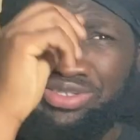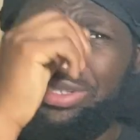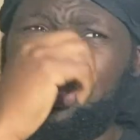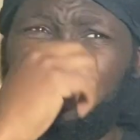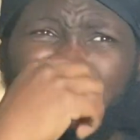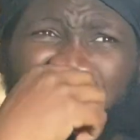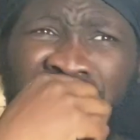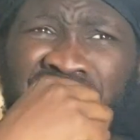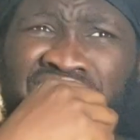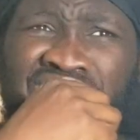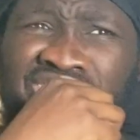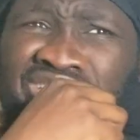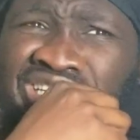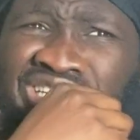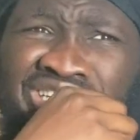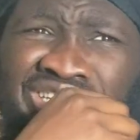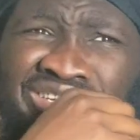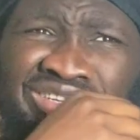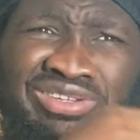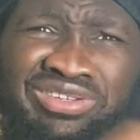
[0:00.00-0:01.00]
and
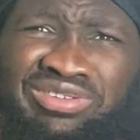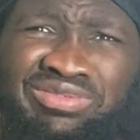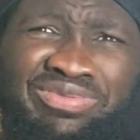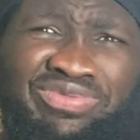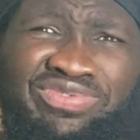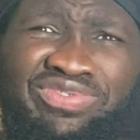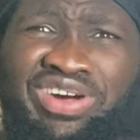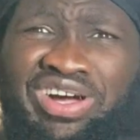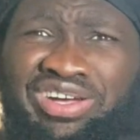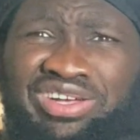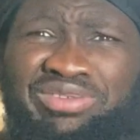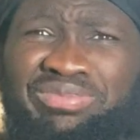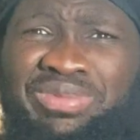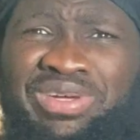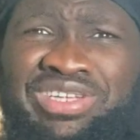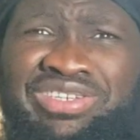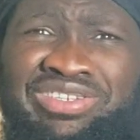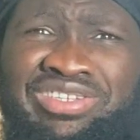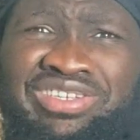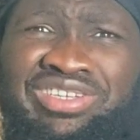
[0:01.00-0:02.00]
yeah, fuck,
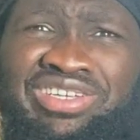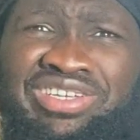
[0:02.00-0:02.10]
man.